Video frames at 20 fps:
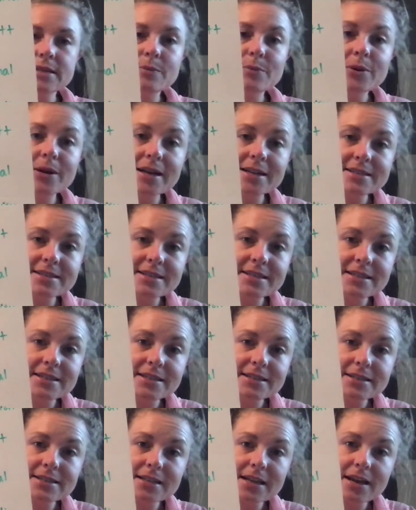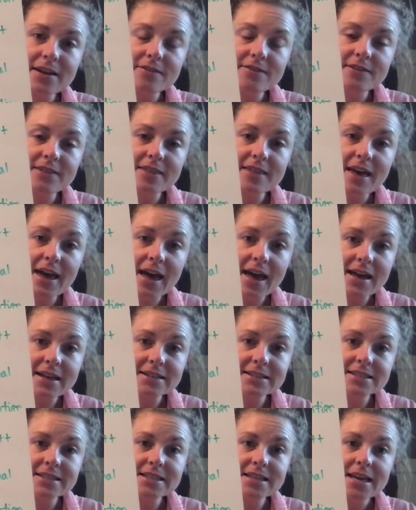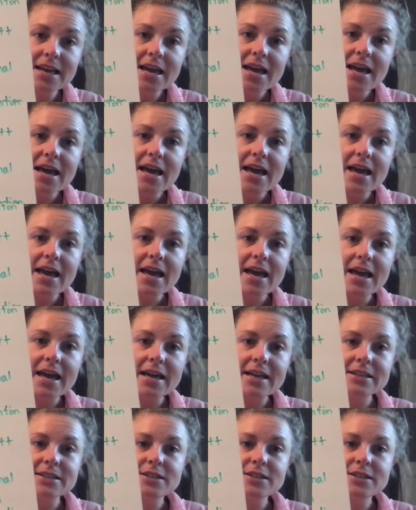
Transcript: president of that. And